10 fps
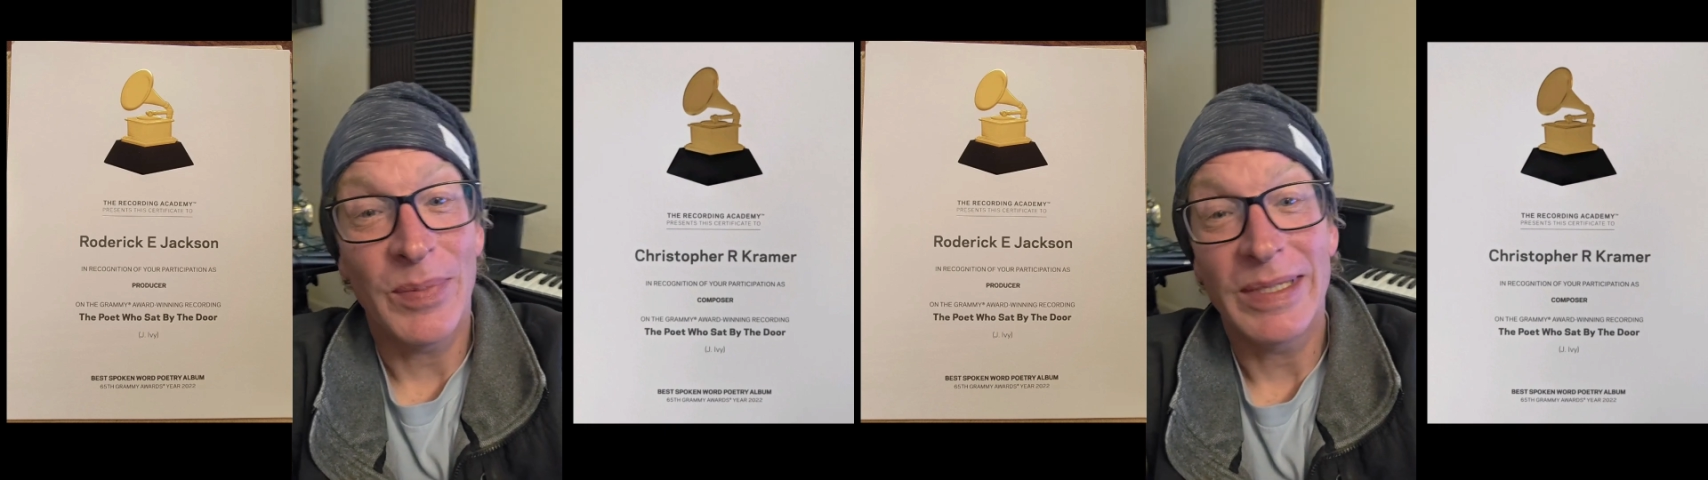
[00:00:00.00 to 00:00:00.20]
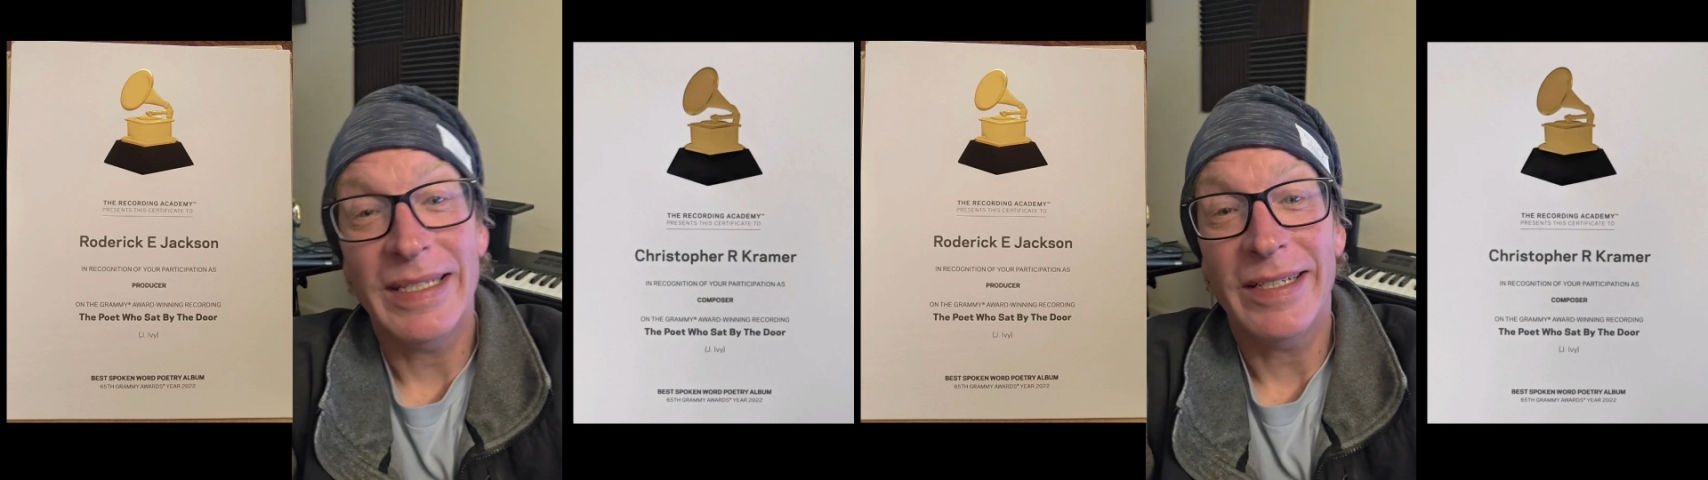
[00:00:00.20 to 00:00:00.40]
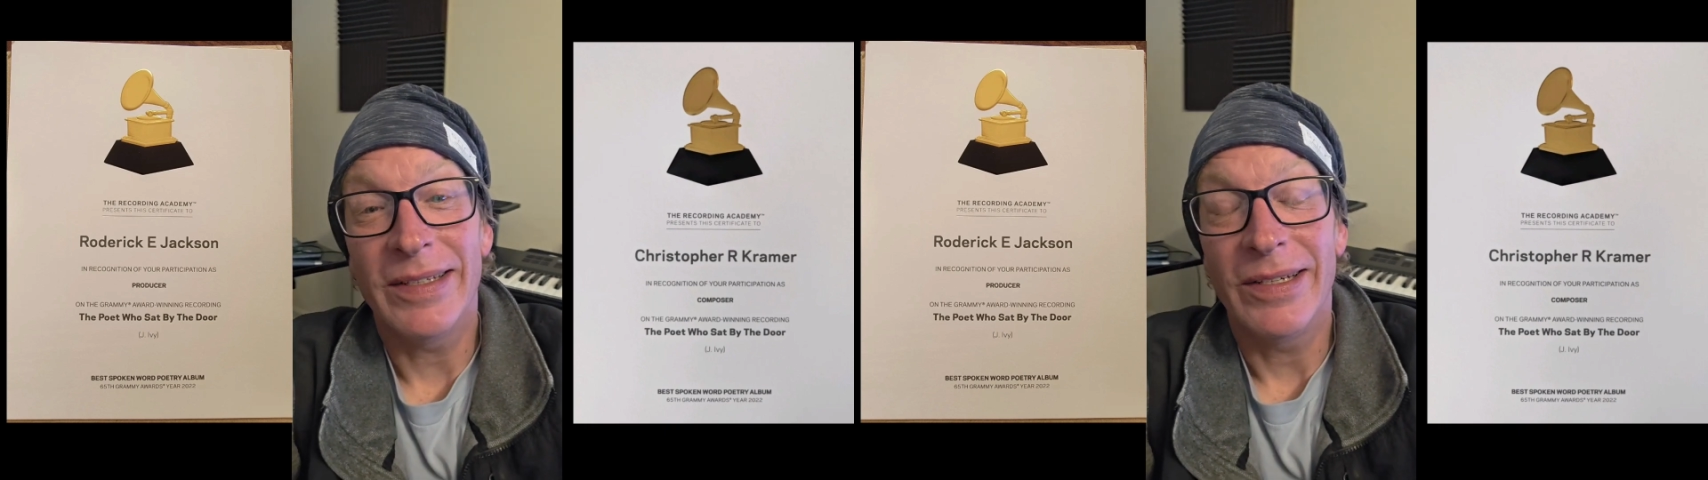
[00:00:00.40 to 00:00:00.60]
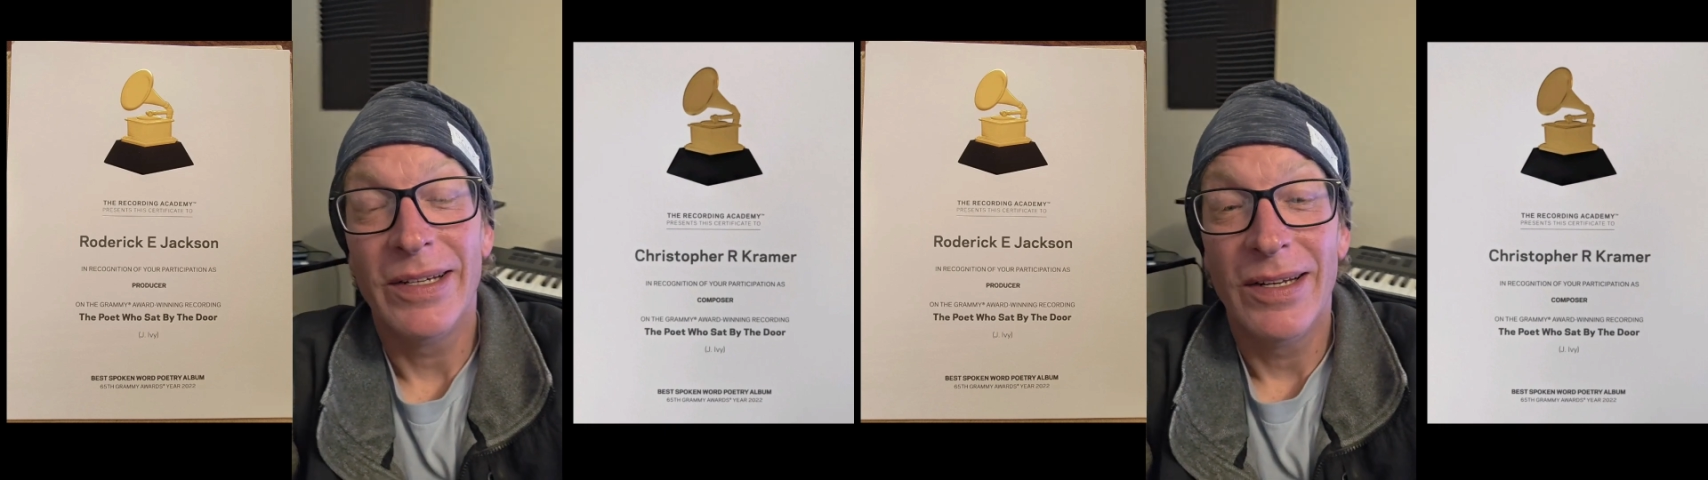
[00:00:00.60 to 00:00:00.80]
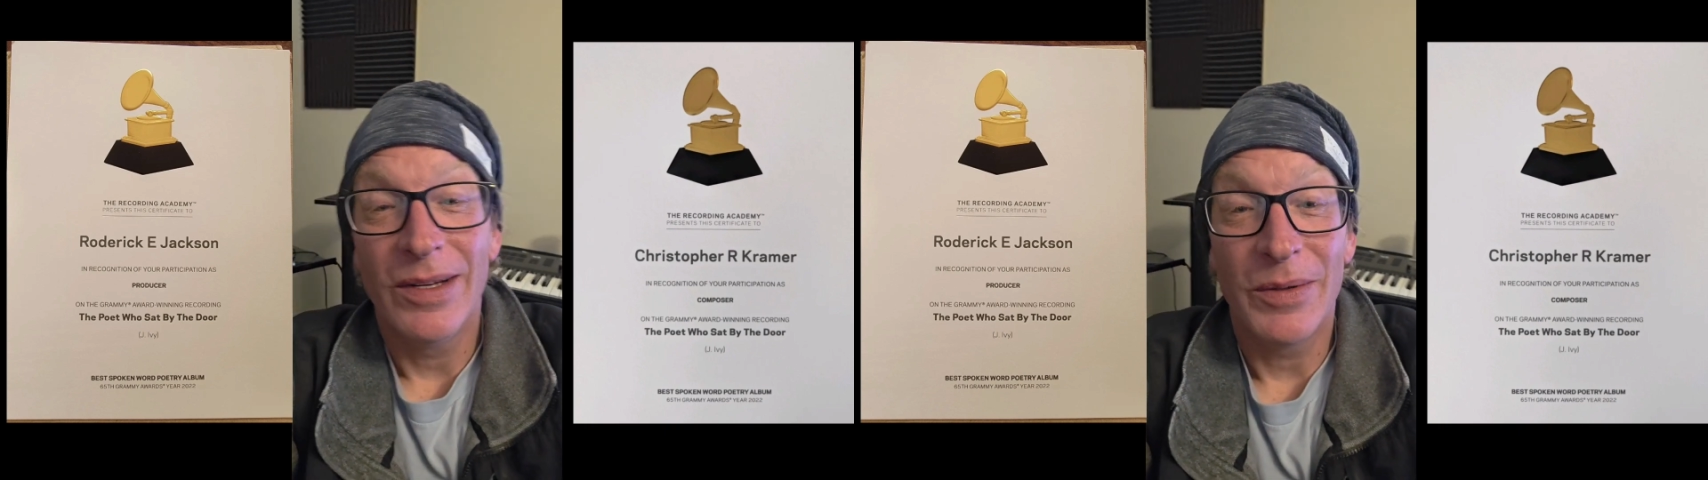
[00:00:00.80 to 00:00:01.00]
particular
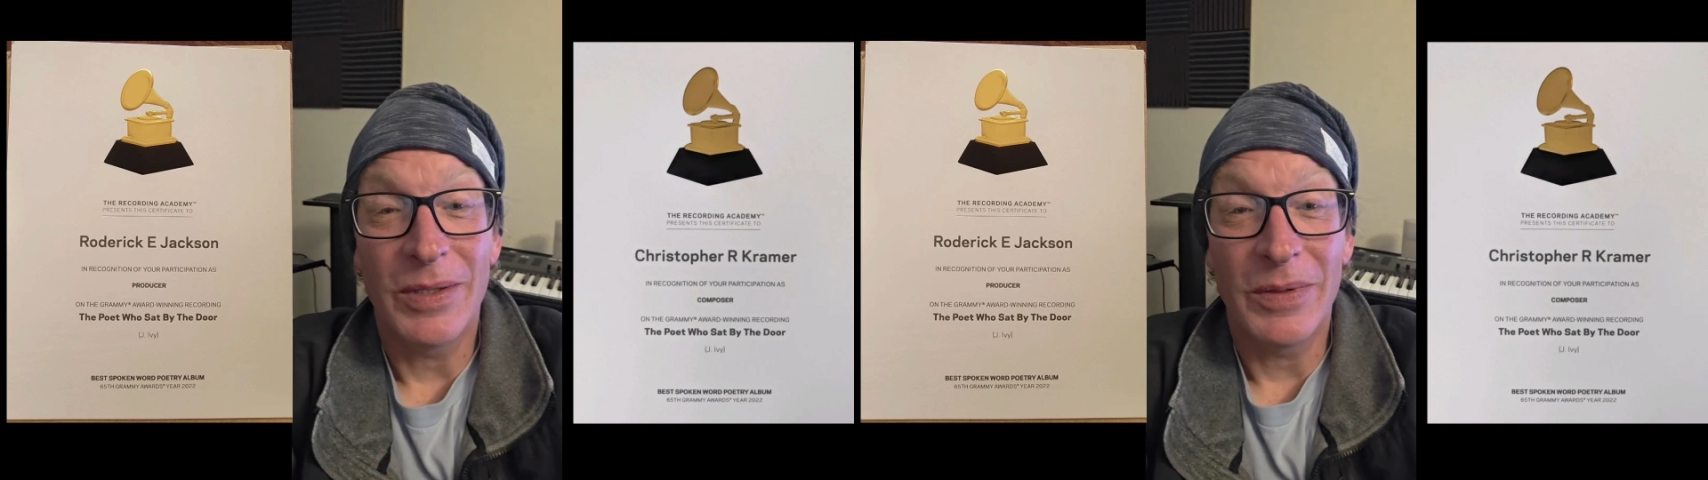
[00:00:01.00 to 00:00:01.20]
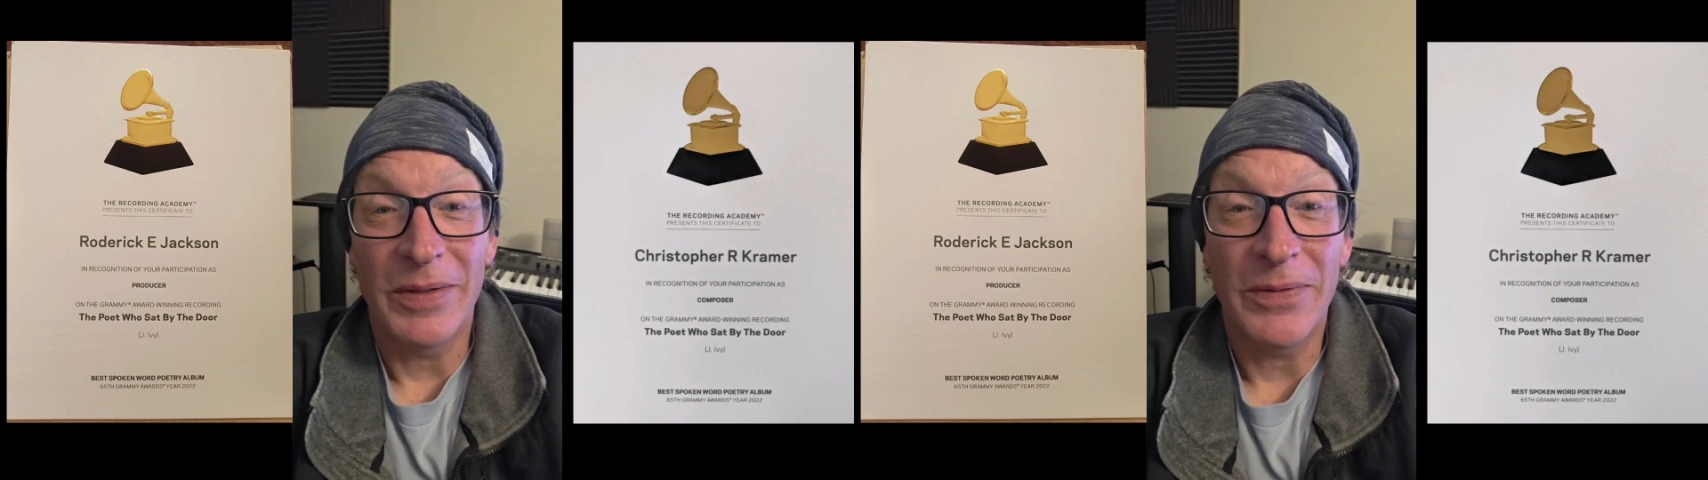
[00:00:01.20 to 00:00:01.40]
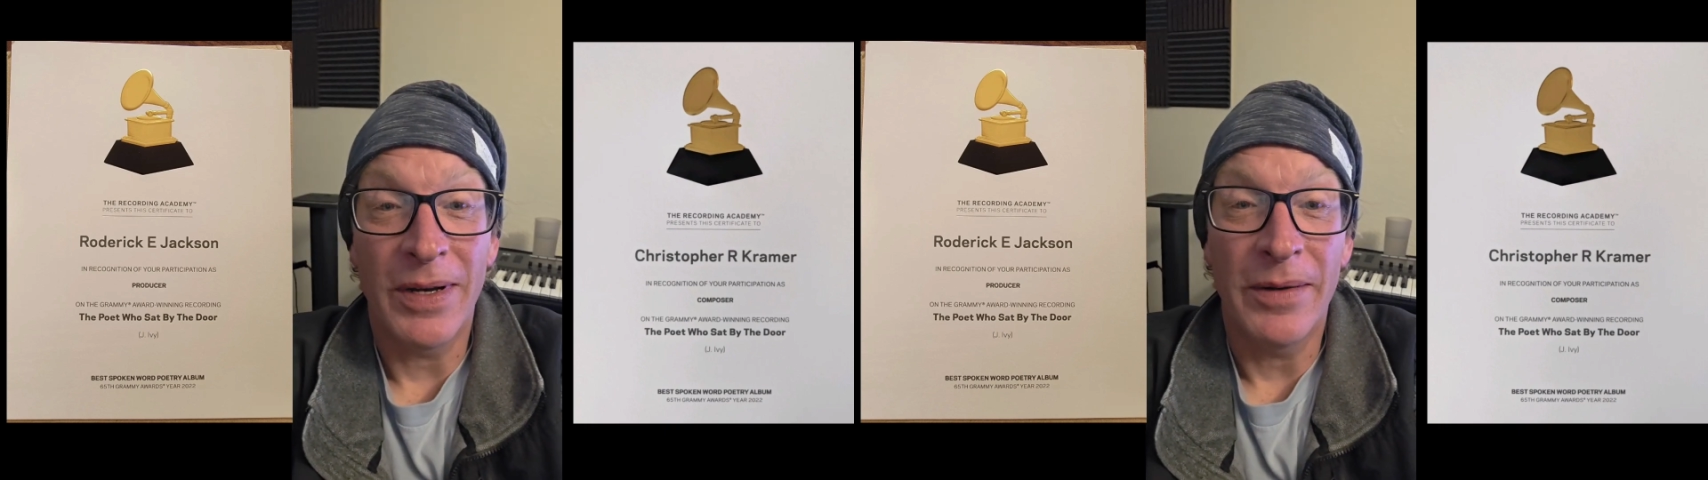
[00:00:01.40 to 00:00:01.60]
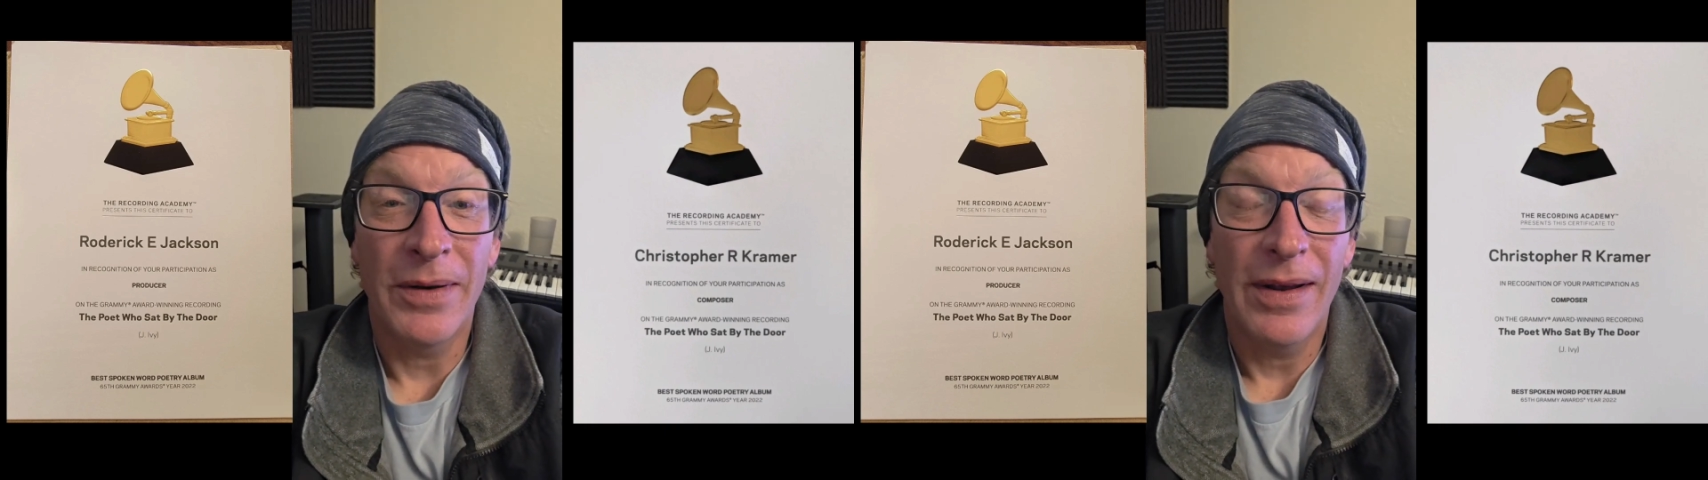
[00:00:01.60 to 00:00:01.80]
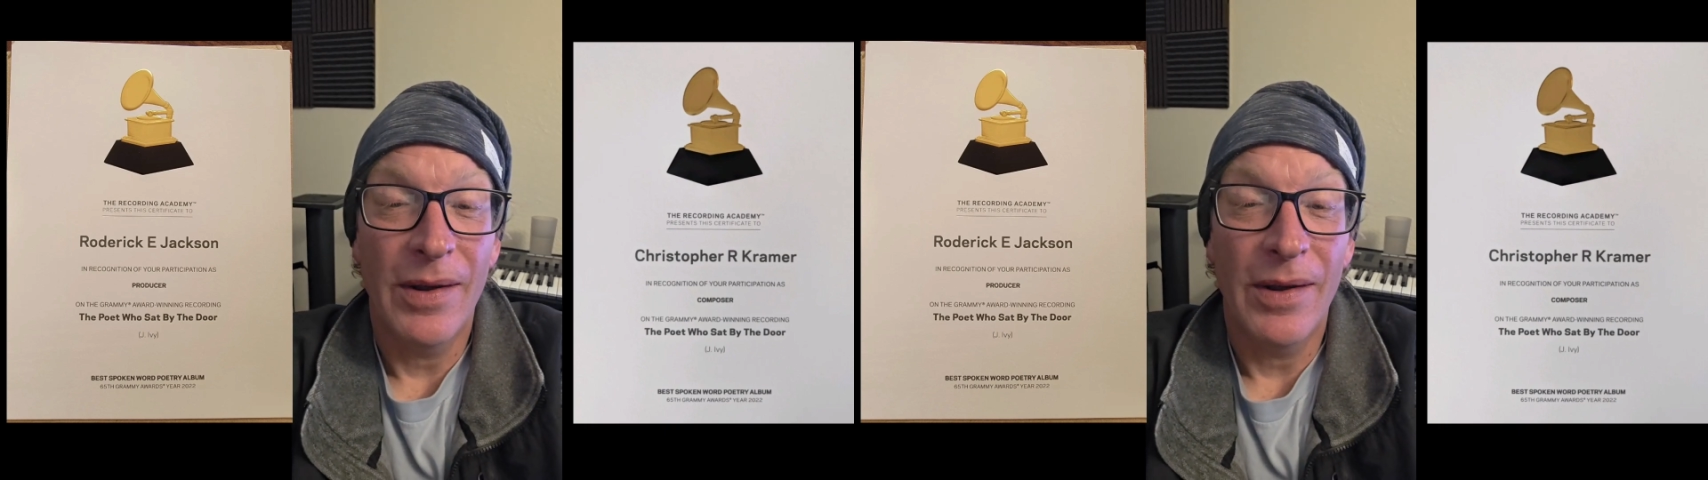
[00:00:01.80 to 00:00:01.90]
was really fun,